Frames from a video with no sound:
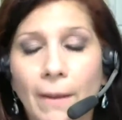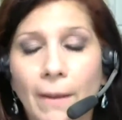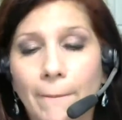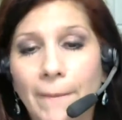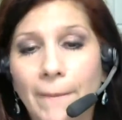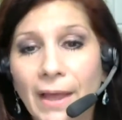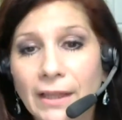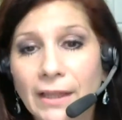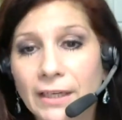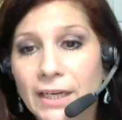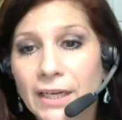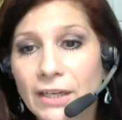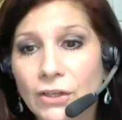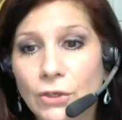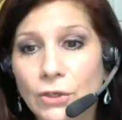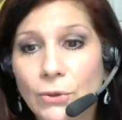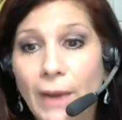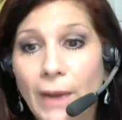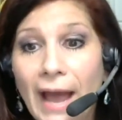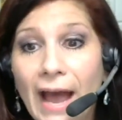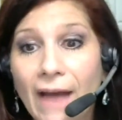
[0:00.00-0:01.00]
Melanie,
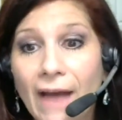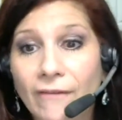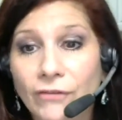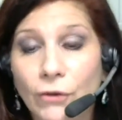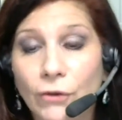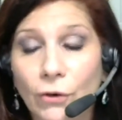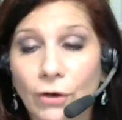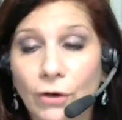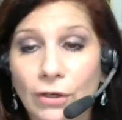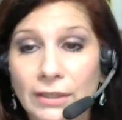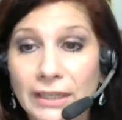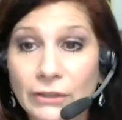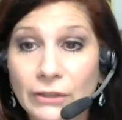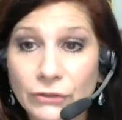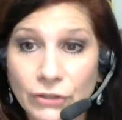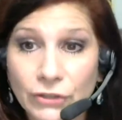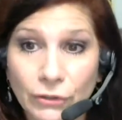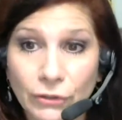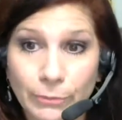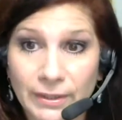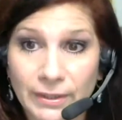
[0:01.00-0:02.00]
you have your Legal
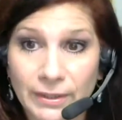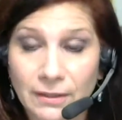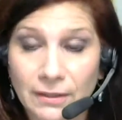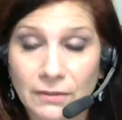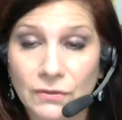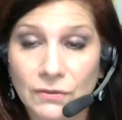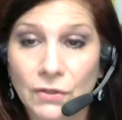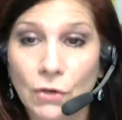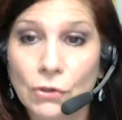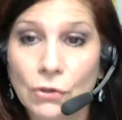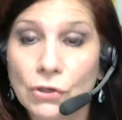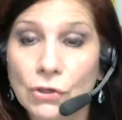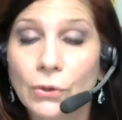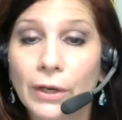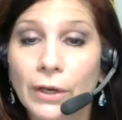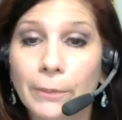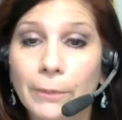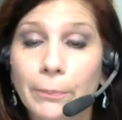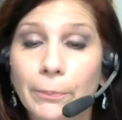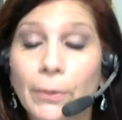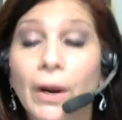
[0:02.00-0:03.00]
Shield business. So you
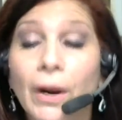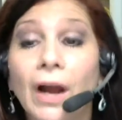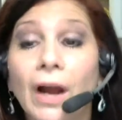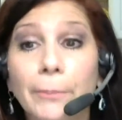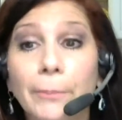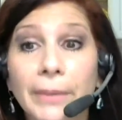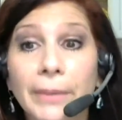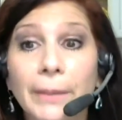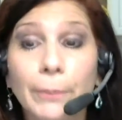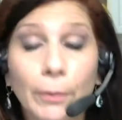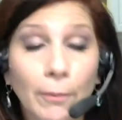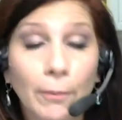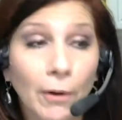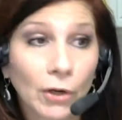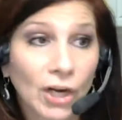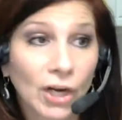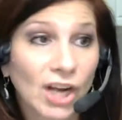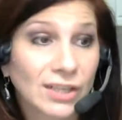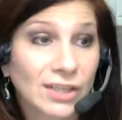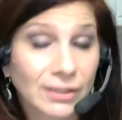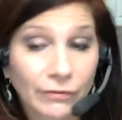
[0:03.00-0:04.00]
could be
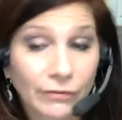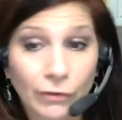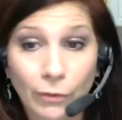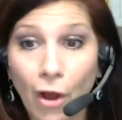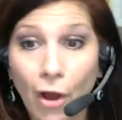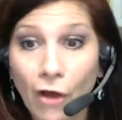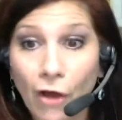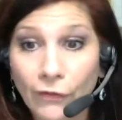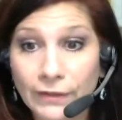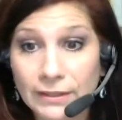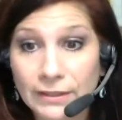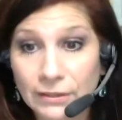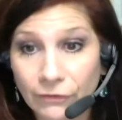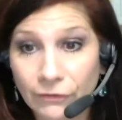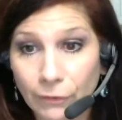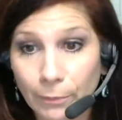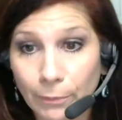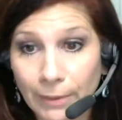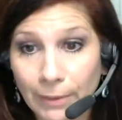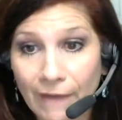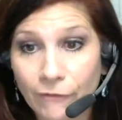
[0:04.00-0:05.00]
promoting on all these
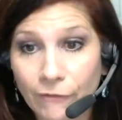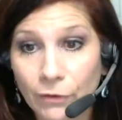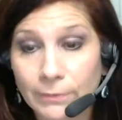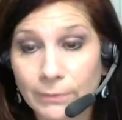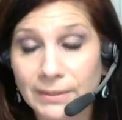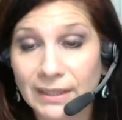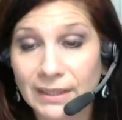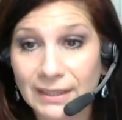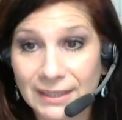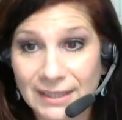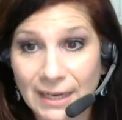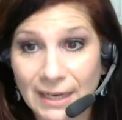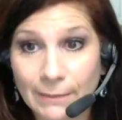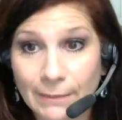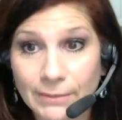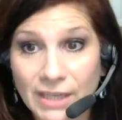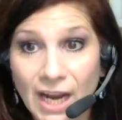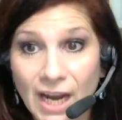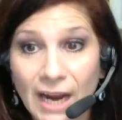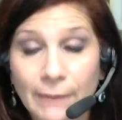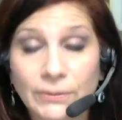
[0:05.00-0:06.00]
different platforms at the same
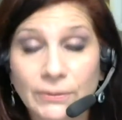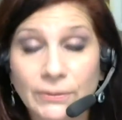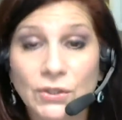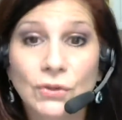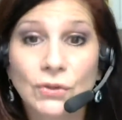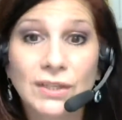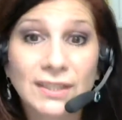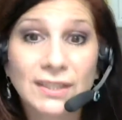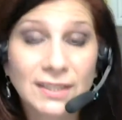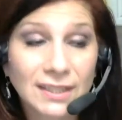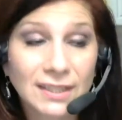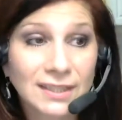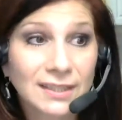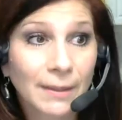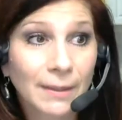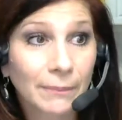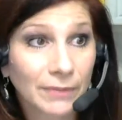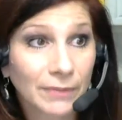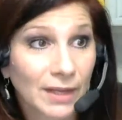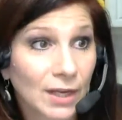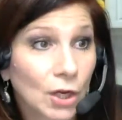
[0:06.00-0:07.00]
time. So this is
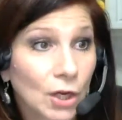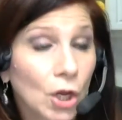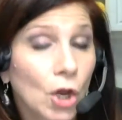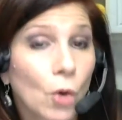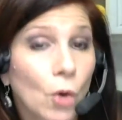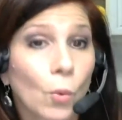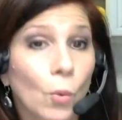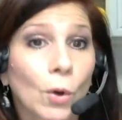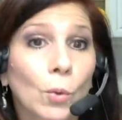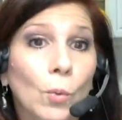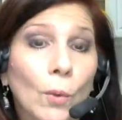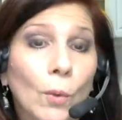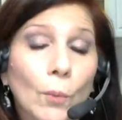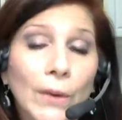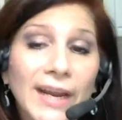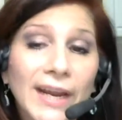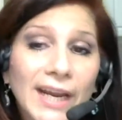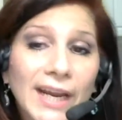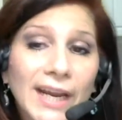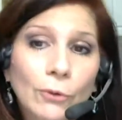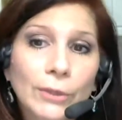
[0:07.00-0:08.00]
something where when
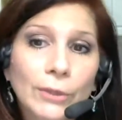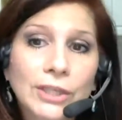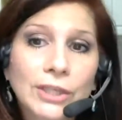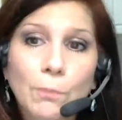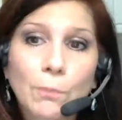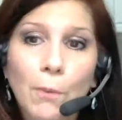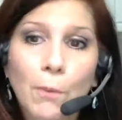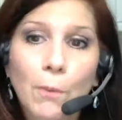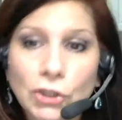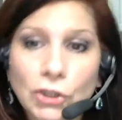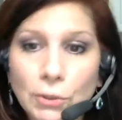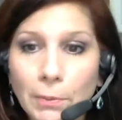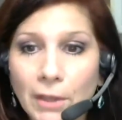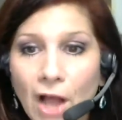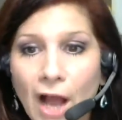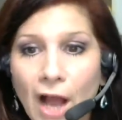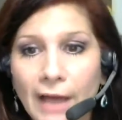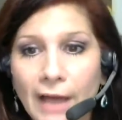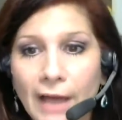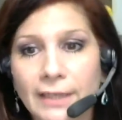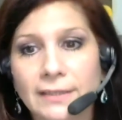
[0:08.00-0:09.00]
we can reach multiple
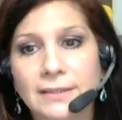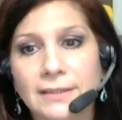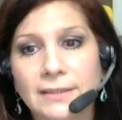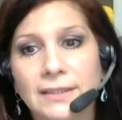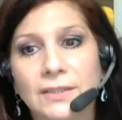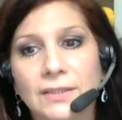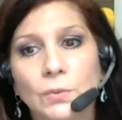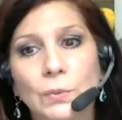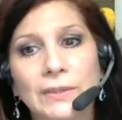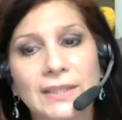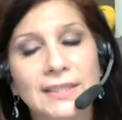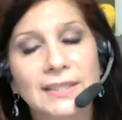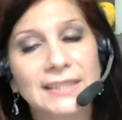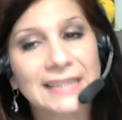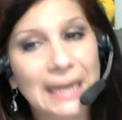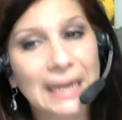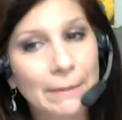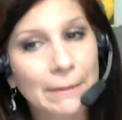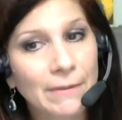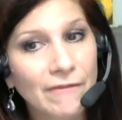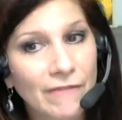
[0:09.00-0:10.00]
audiences with the
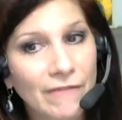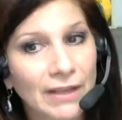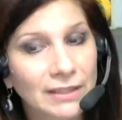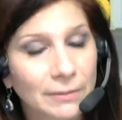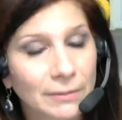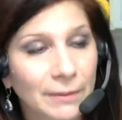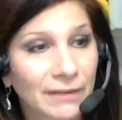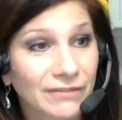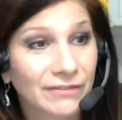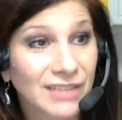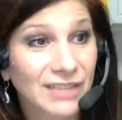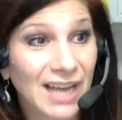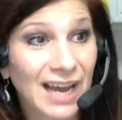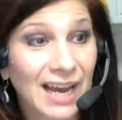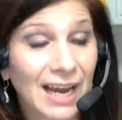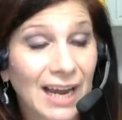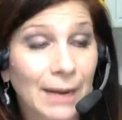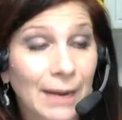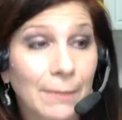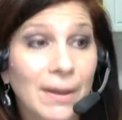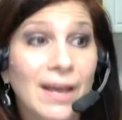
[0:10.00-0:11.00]
same investment of
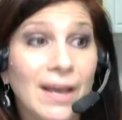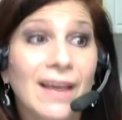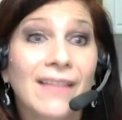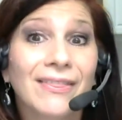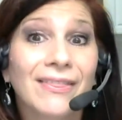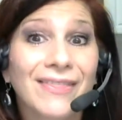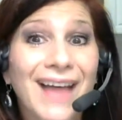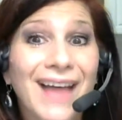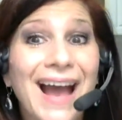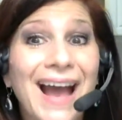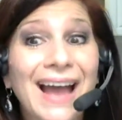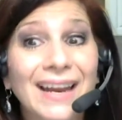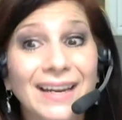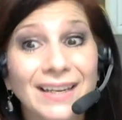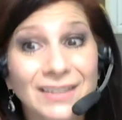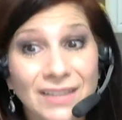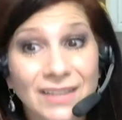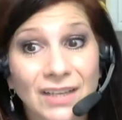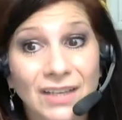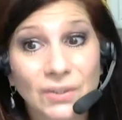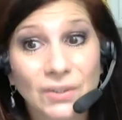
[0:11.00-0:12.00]
time, that
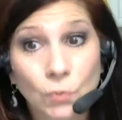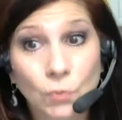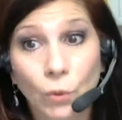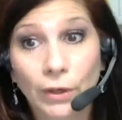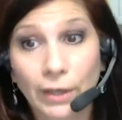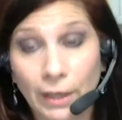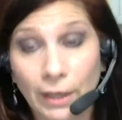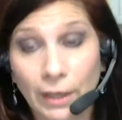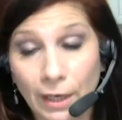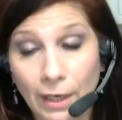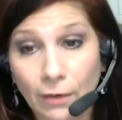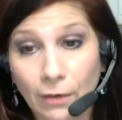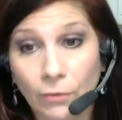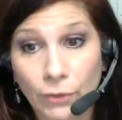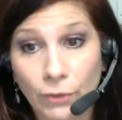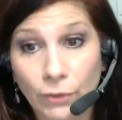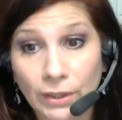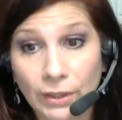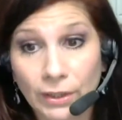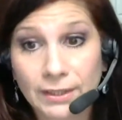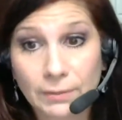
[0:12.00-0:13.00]
is us working
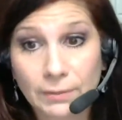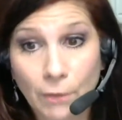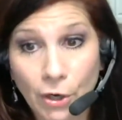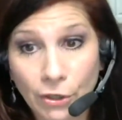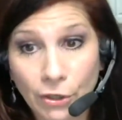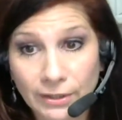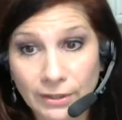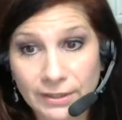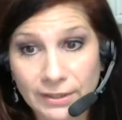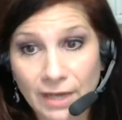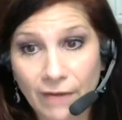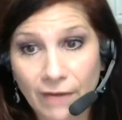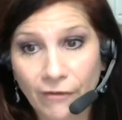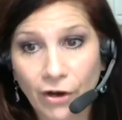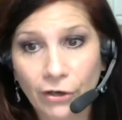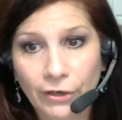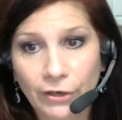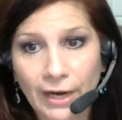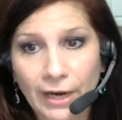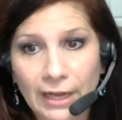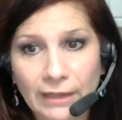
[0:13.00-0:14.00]
really smarter instead of
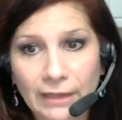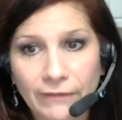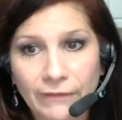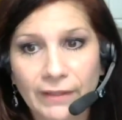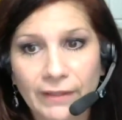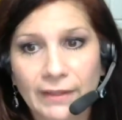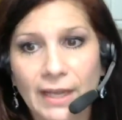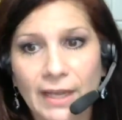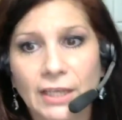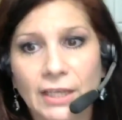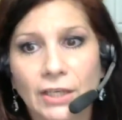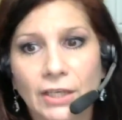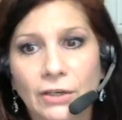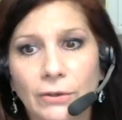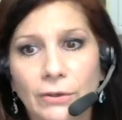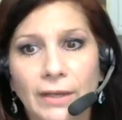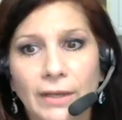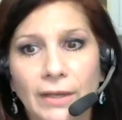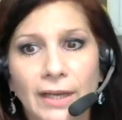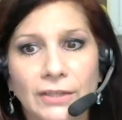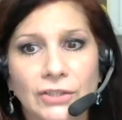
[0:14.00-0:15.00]
harder. Hey, Levent, thank
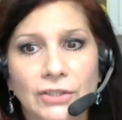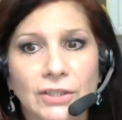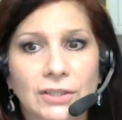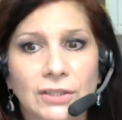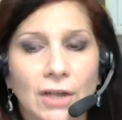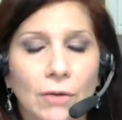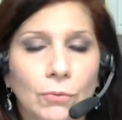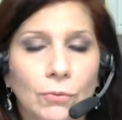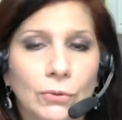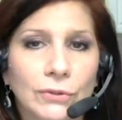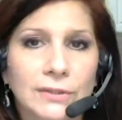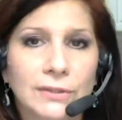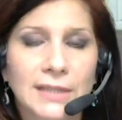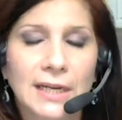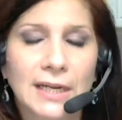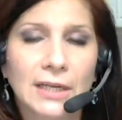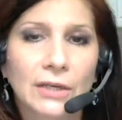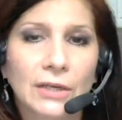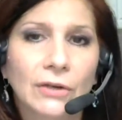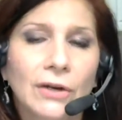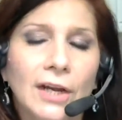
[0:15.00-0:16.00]
you. Hey, Just Got Rules,
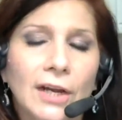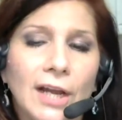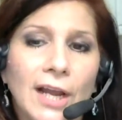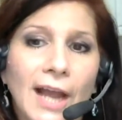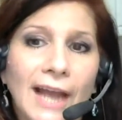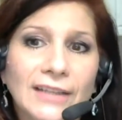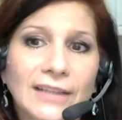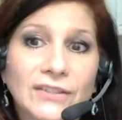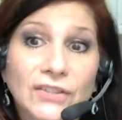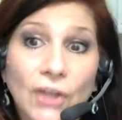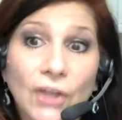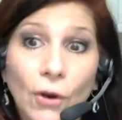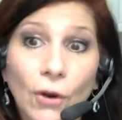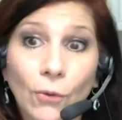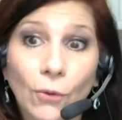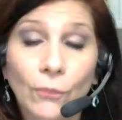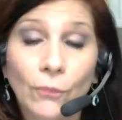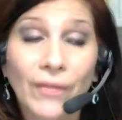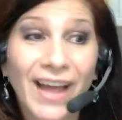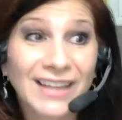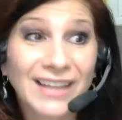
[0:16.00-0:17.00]
thank you. And
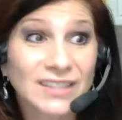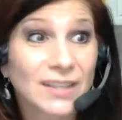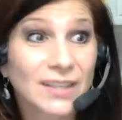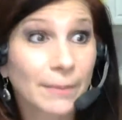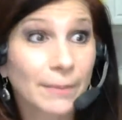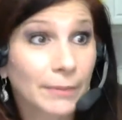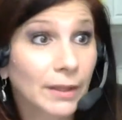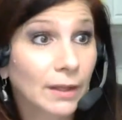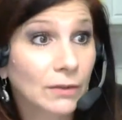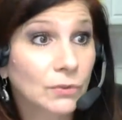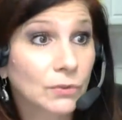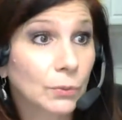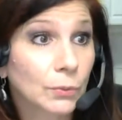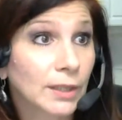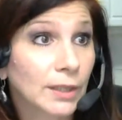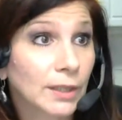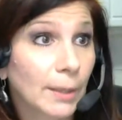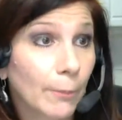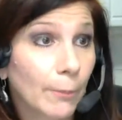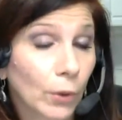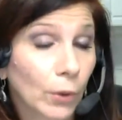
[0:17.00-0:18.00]
so that's something that's
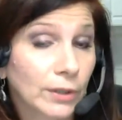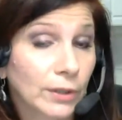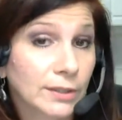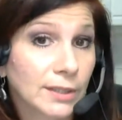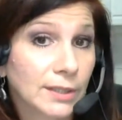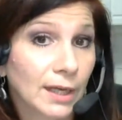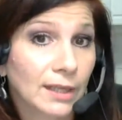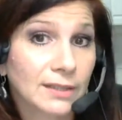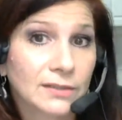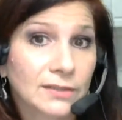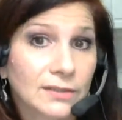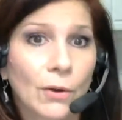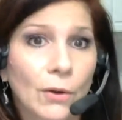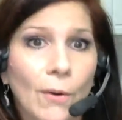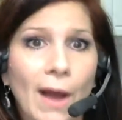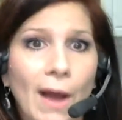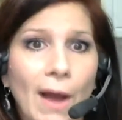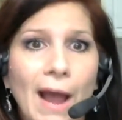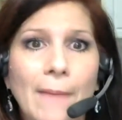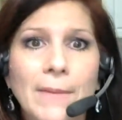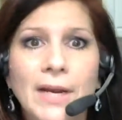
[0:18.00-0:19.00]
really important to us. So
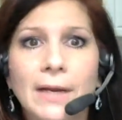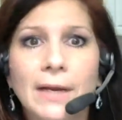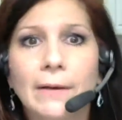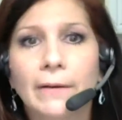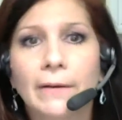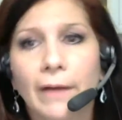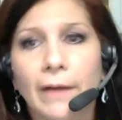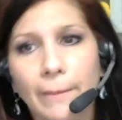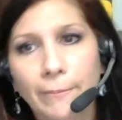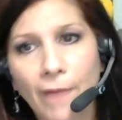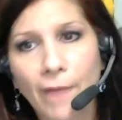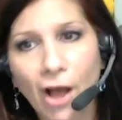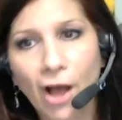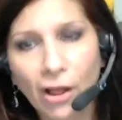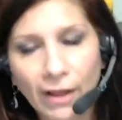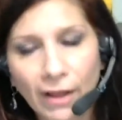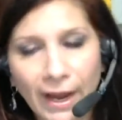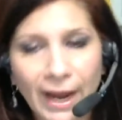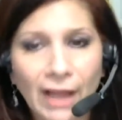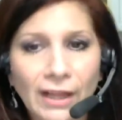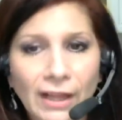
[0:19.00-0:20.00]
I'm going to,
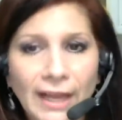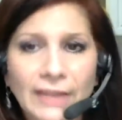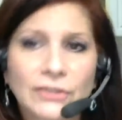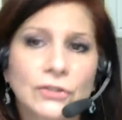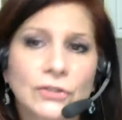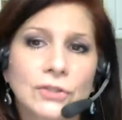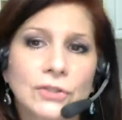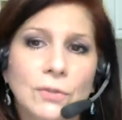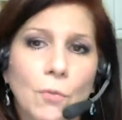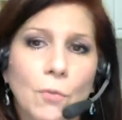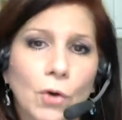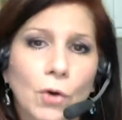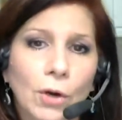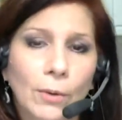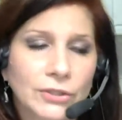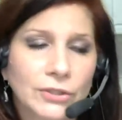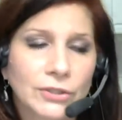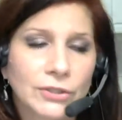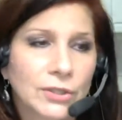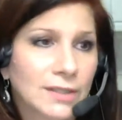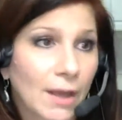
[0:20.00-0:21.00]
I'll answer some more
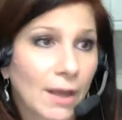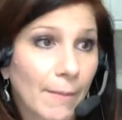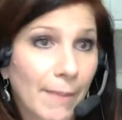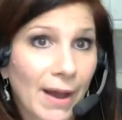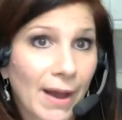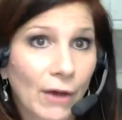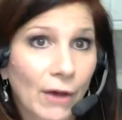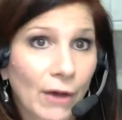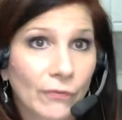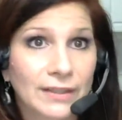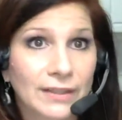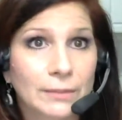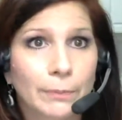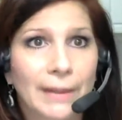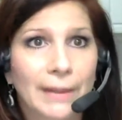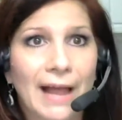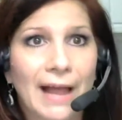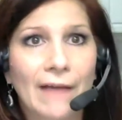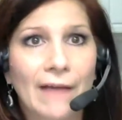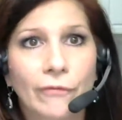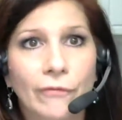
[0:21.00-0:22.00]
questions about this
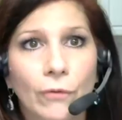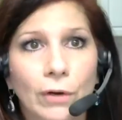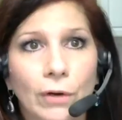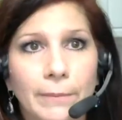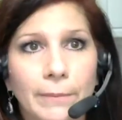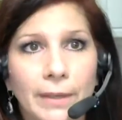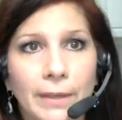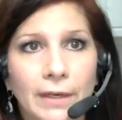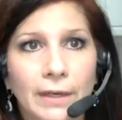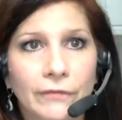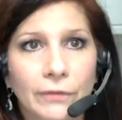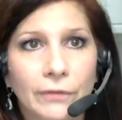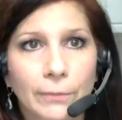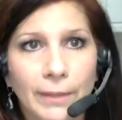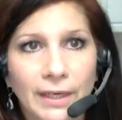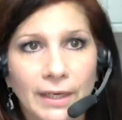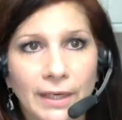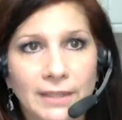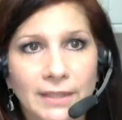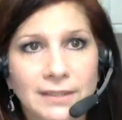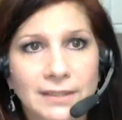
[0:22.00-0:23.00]
platform in a few
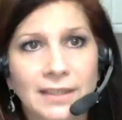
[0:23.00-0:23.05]
minutes.